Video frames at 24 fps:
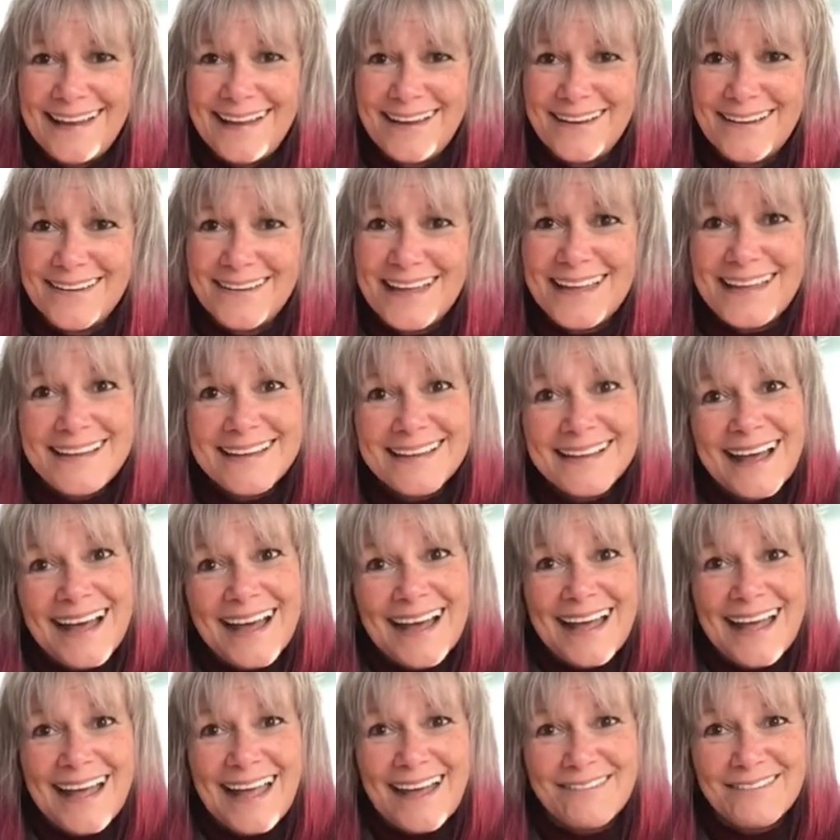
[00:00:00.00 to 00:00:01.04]
Okay,
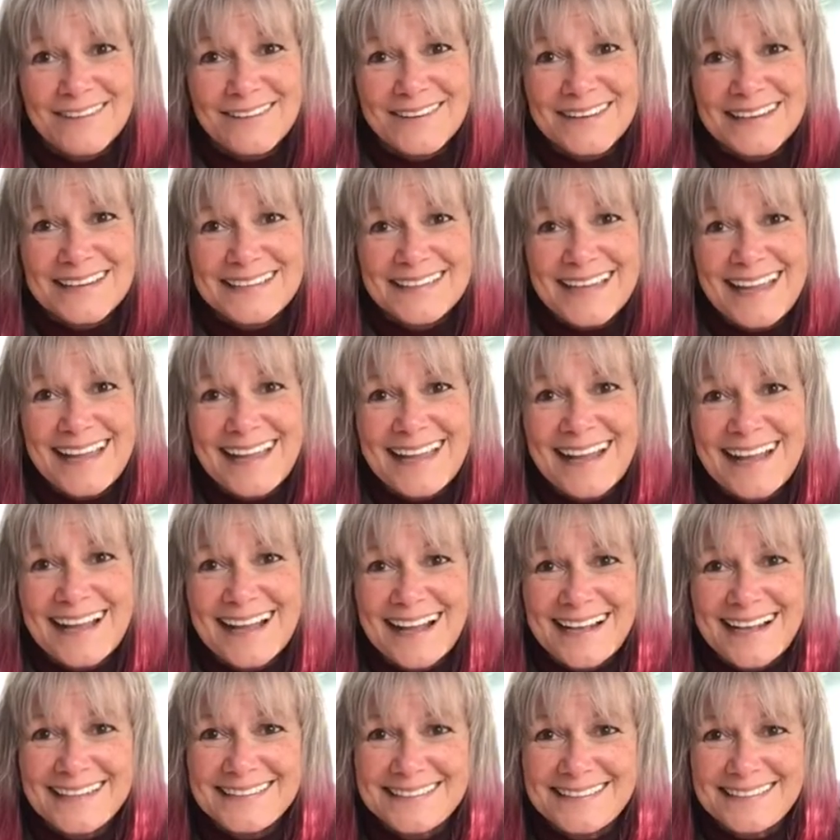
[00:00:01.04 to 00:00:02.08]
have a great day.
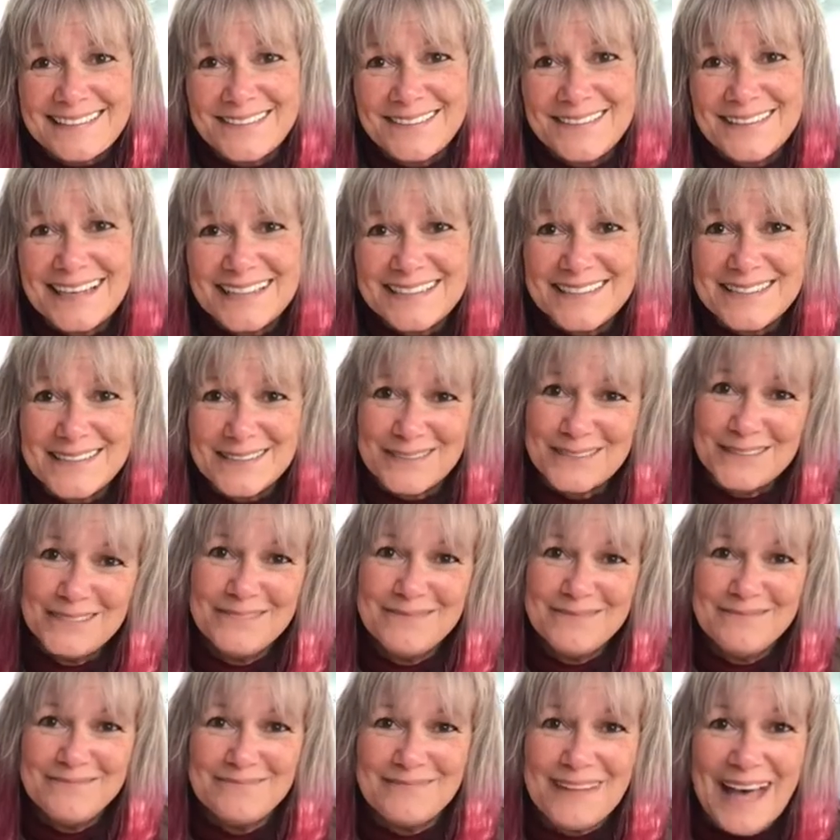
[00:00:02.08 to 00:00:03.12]
I'll see you again soon.
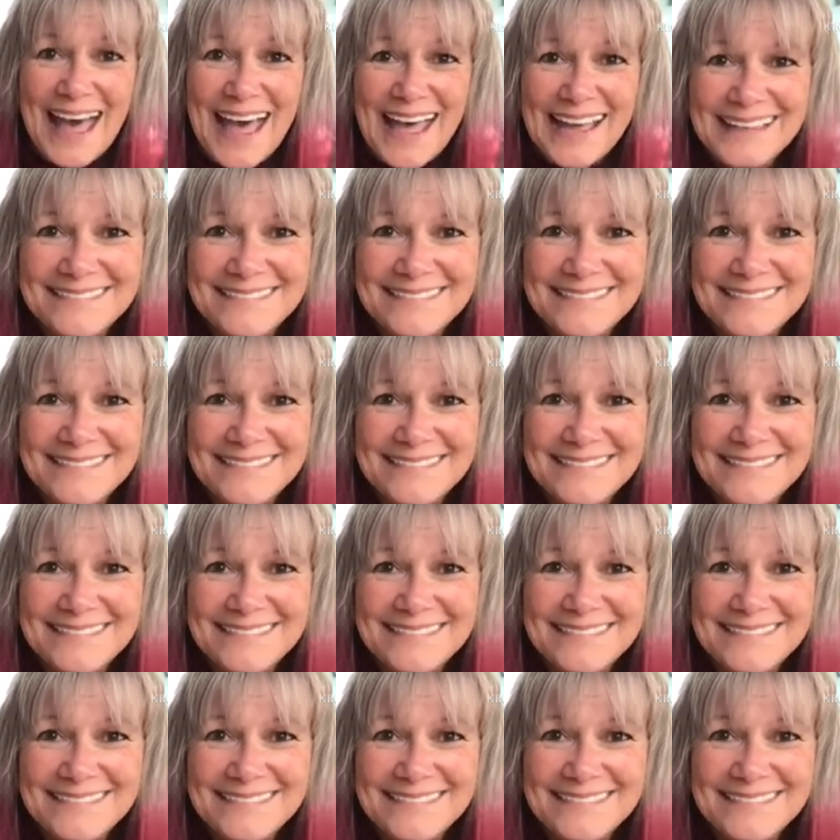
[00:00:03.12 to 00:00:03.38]
Bye.